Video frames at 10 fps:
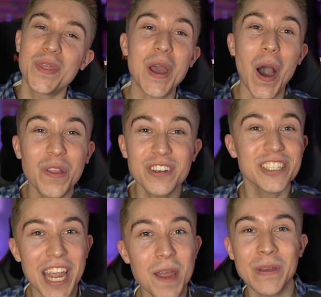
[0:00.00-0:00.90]
The other
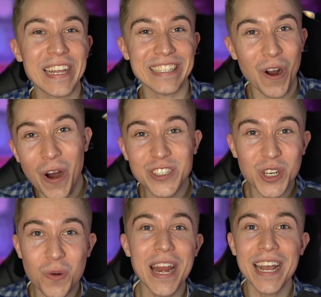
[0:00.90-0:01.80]
champions,
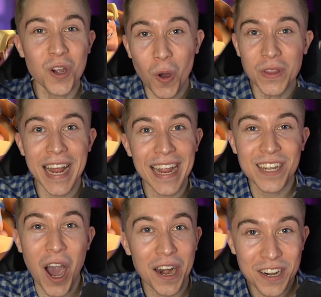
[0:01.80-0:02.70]
Archer Queen and Golden
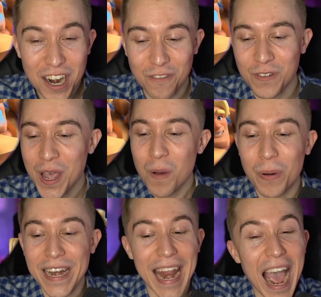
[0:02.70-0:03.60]
Knight, got a nerf.
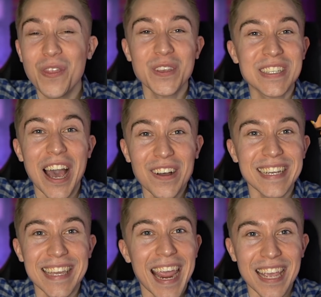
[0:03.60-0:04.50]
But now the
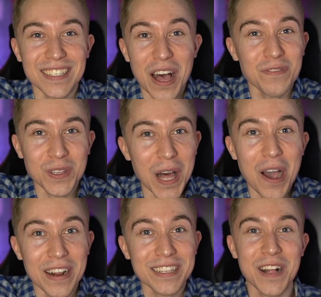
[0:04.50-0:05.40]
Skeleton King is left
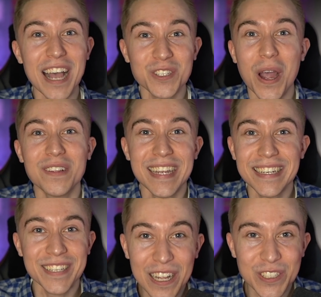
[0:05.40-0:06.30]
alone and Clash Royale
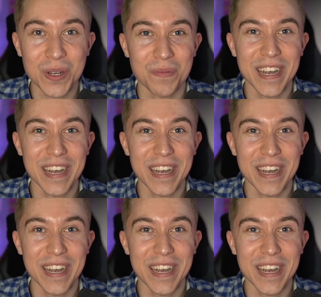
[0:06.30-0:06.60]
didn't touch him.